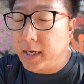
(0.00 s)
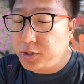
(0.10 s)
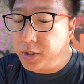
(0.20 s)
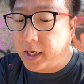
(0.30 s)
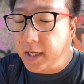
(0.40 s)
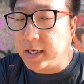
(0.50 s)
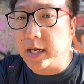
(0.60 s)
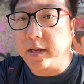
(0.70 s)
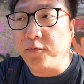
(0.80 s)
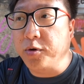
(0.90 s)
actually get
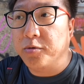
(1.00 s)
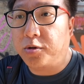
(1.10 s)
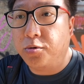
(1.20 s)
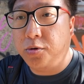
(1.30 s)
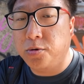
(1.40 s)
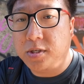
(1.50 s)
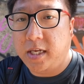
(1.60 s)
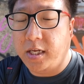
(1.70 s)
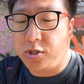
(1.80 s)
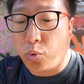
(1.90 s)
that if we were to use
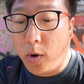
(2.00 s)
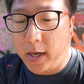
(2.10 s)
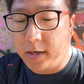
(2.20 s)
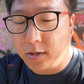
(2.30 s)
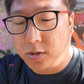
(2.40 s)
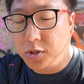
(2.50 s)
the sword and